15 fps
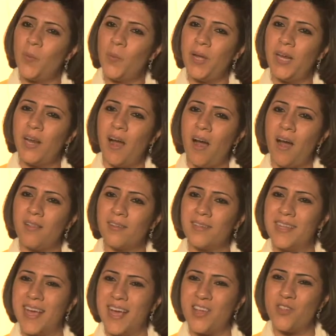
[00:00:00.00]
we'll ask
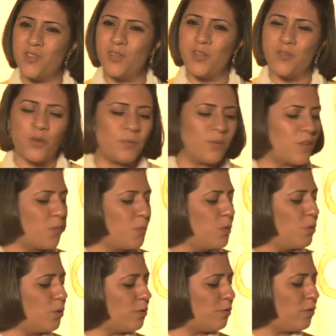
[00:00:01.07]
the angels from this
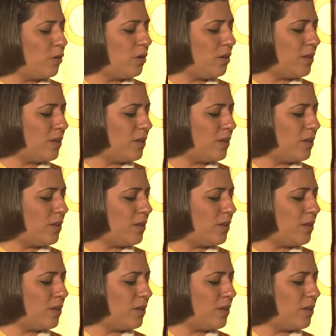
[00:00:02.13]
beautiful